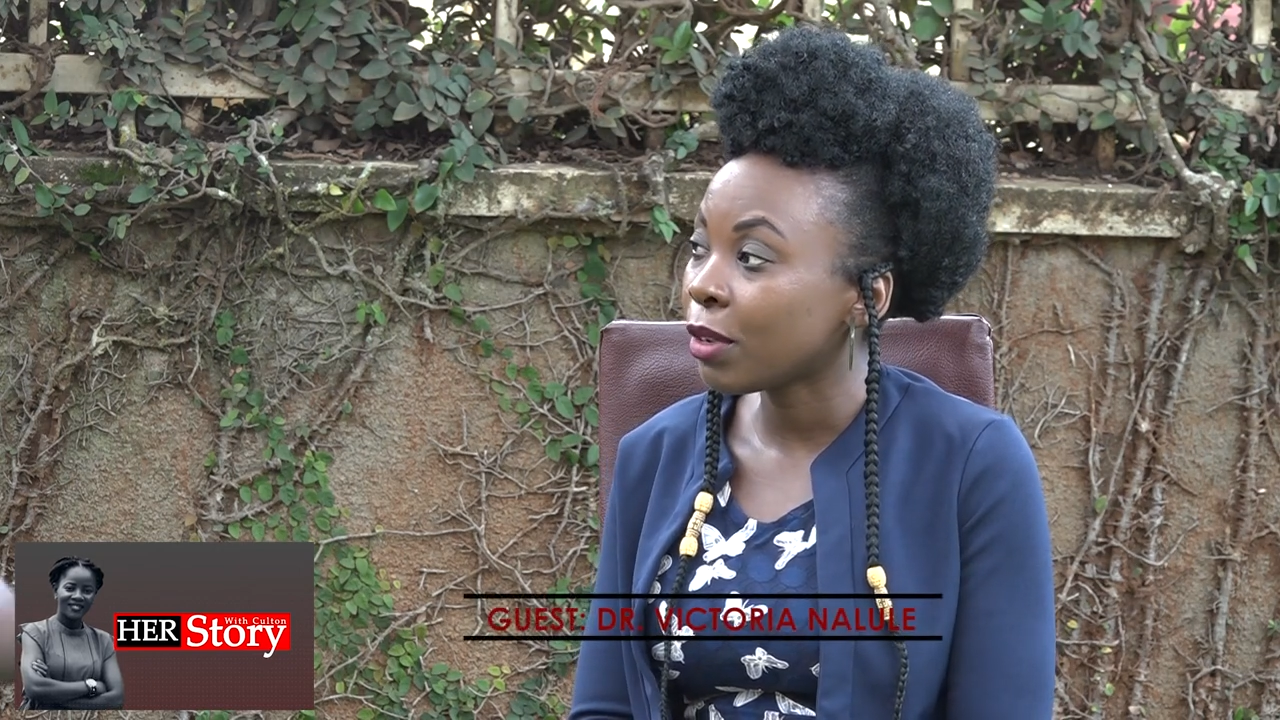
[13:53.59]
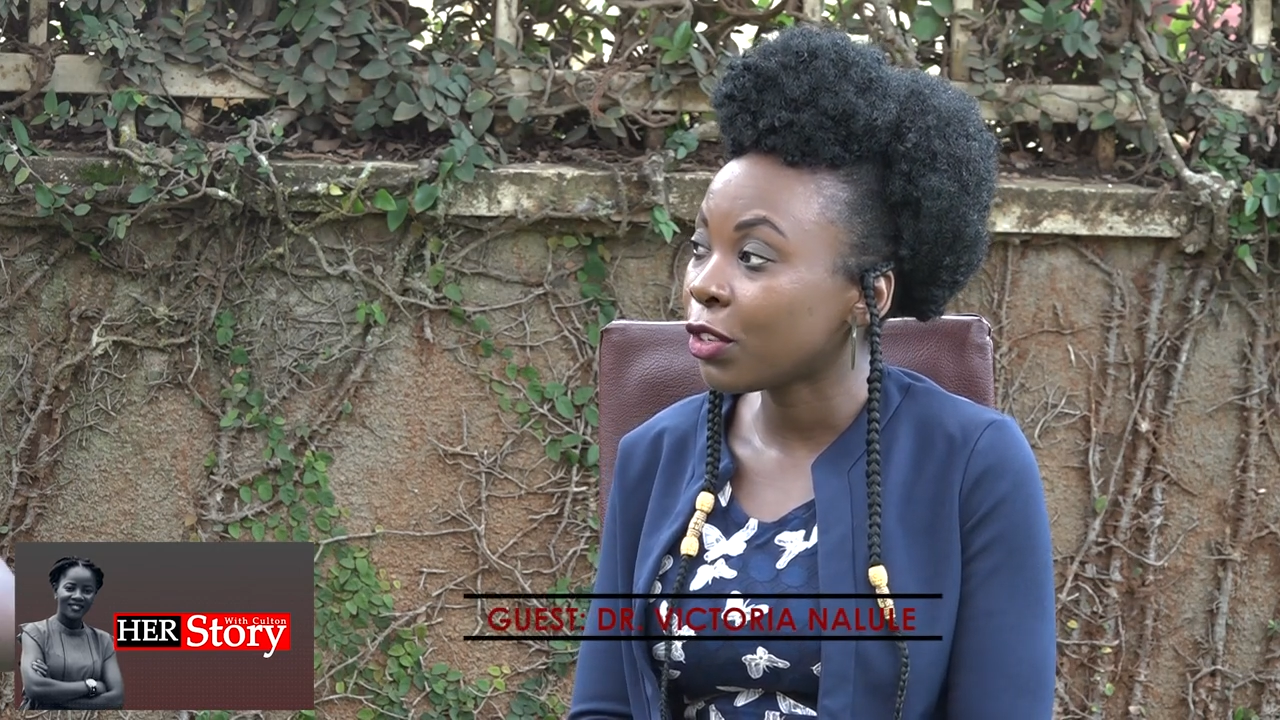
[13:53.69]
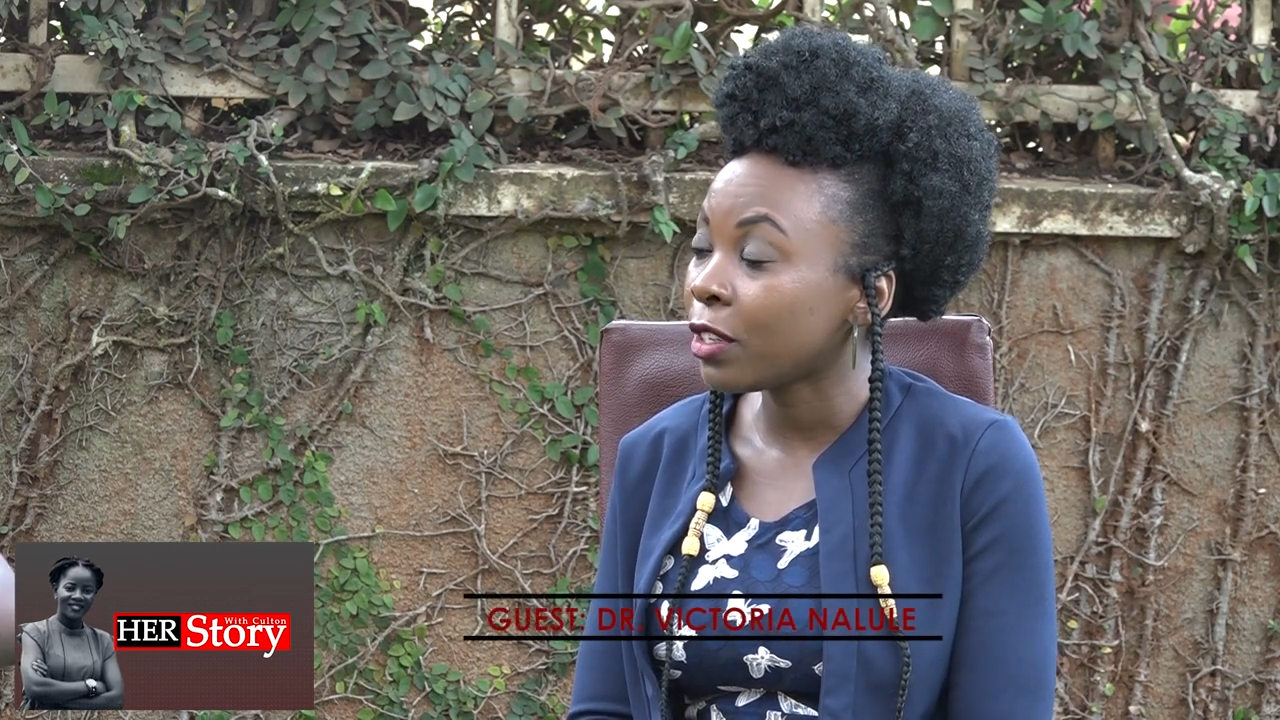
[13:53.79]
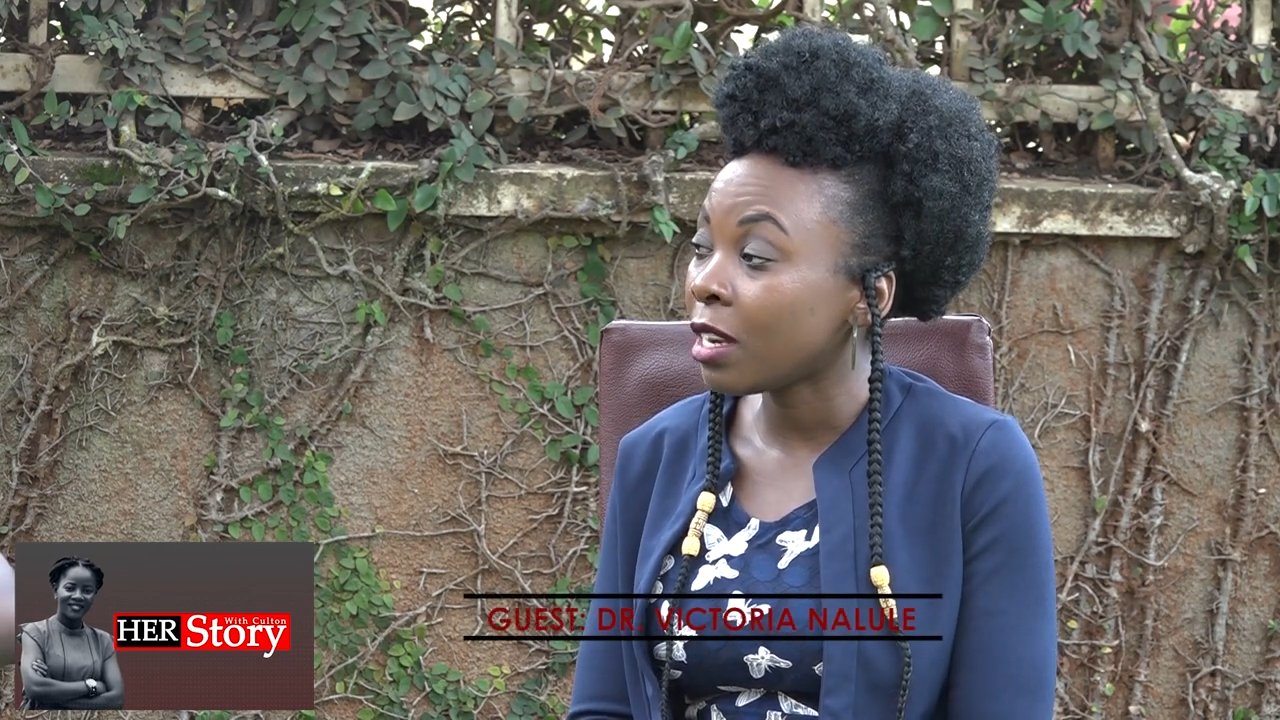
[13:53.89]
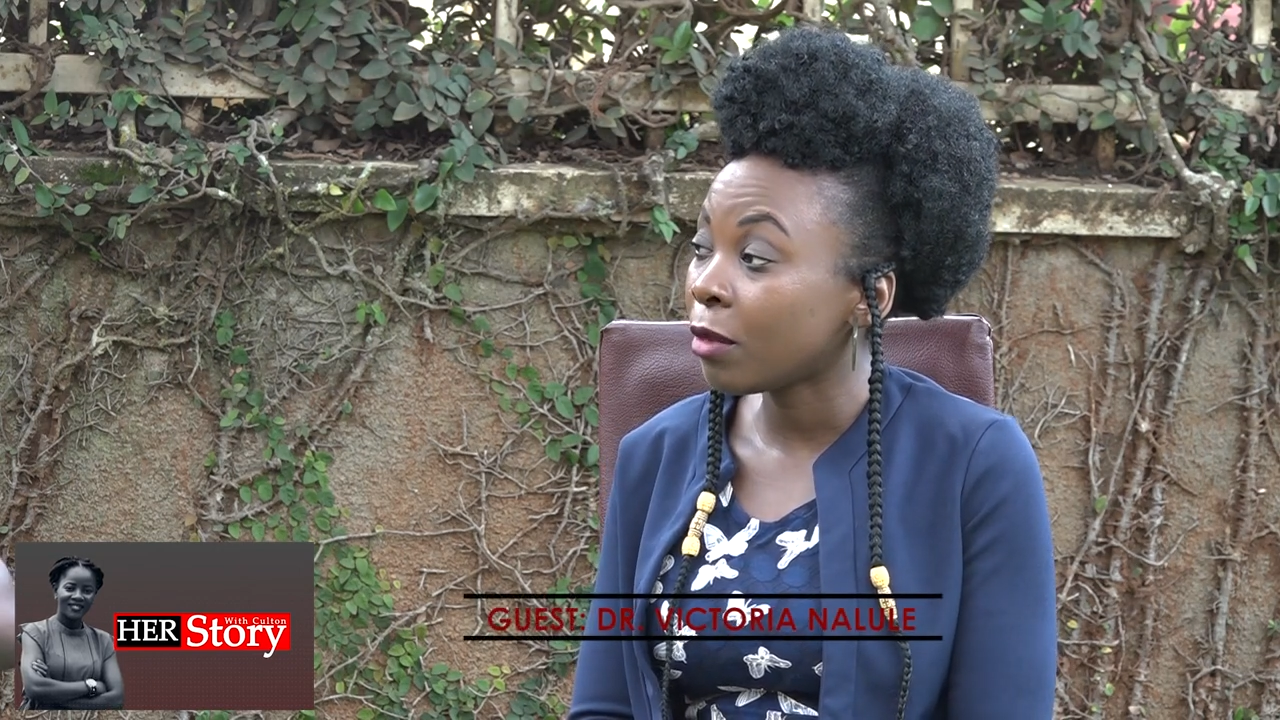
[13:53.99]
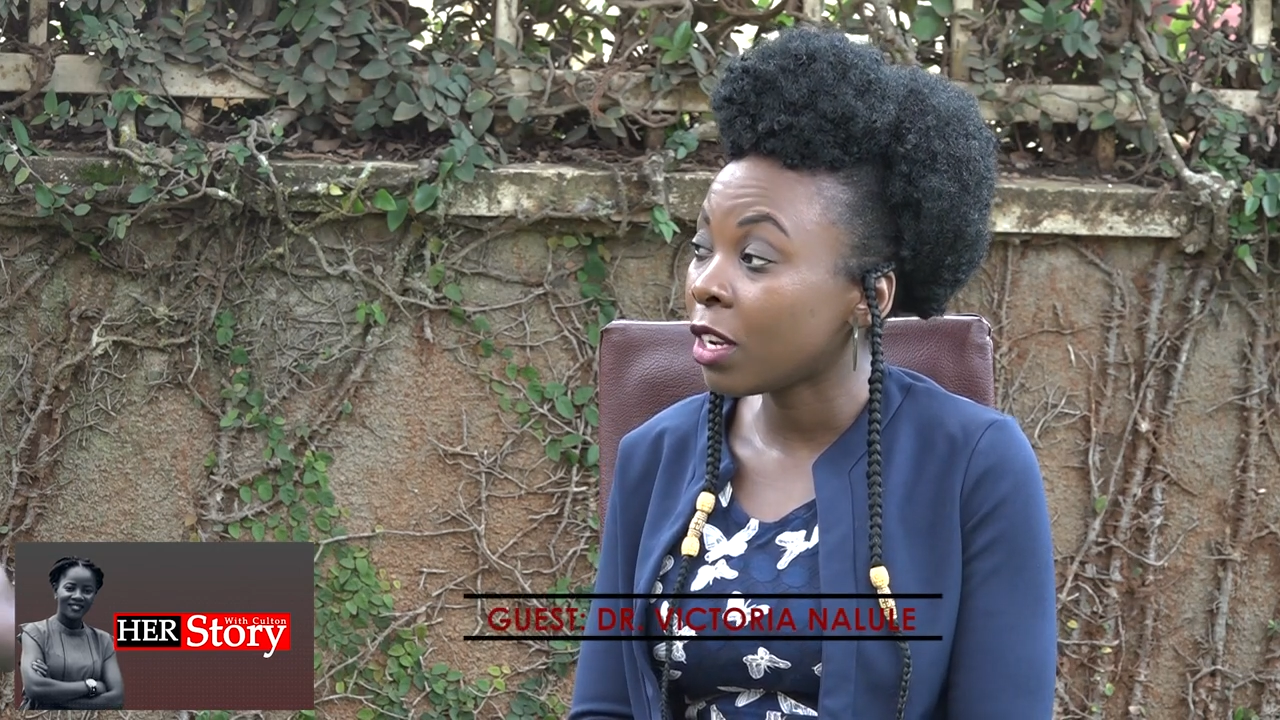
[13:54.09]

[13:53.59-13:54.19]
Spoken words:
Petroleum